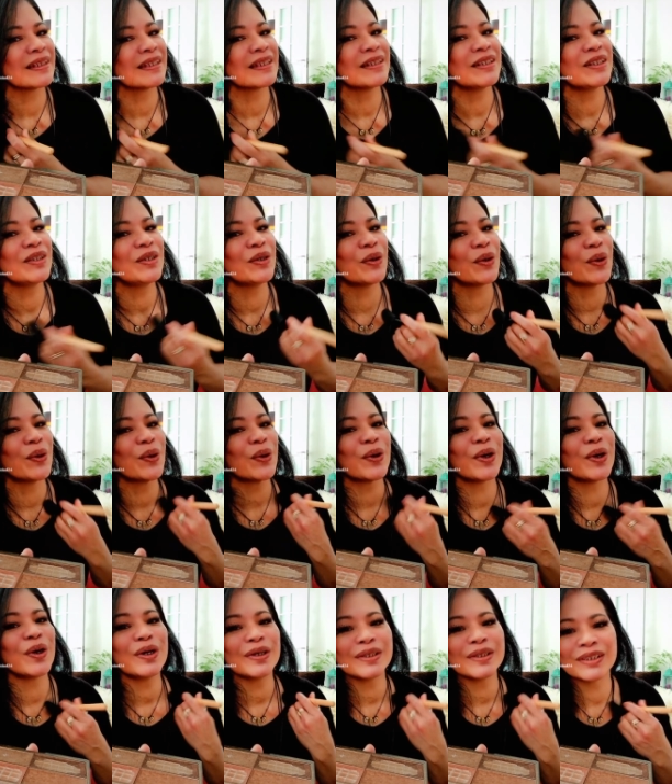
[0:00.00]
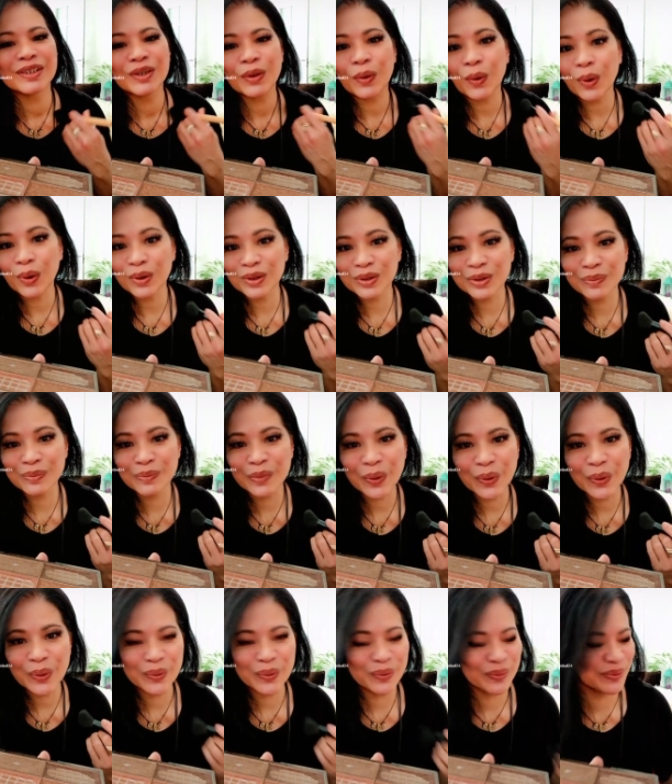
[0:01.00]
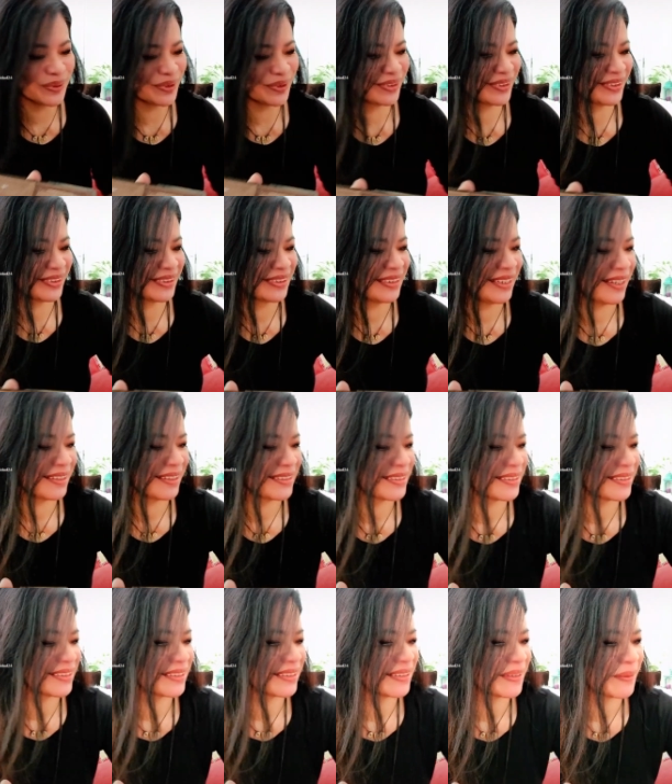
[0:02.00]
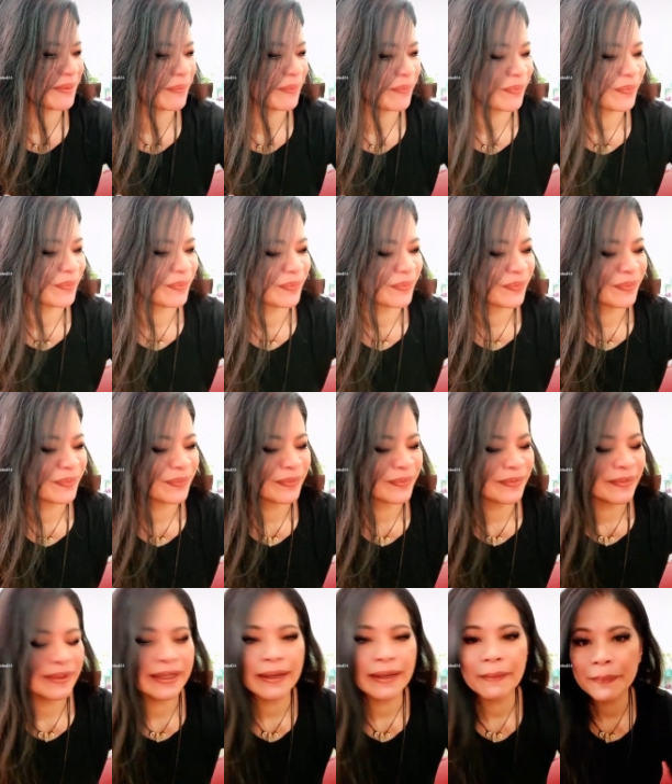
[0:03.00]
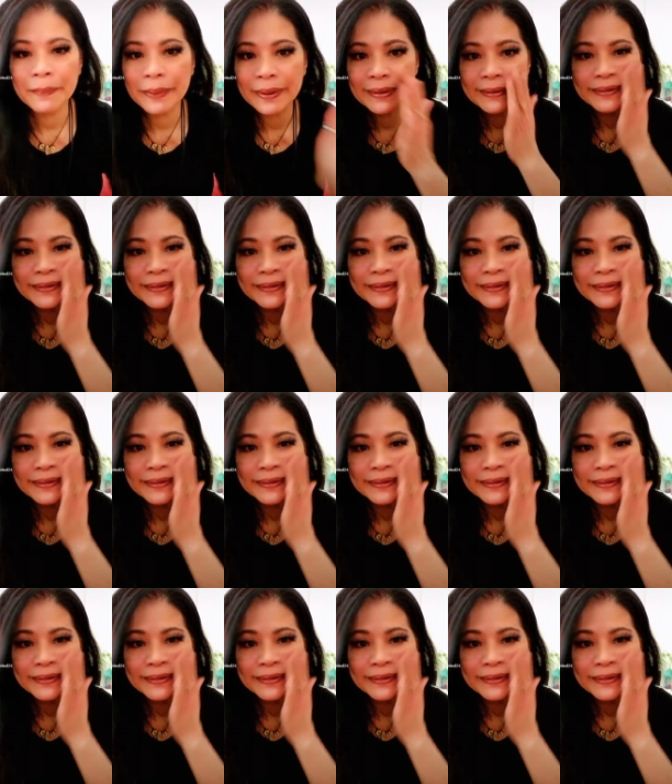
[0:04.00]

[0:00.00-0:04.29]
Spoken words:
your collarbone. Yes, yep.